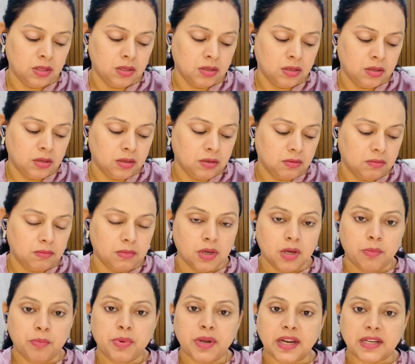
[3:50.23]

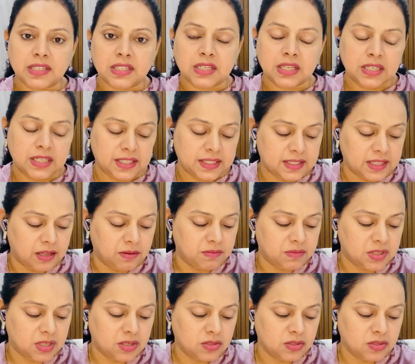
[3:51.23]
practical exams.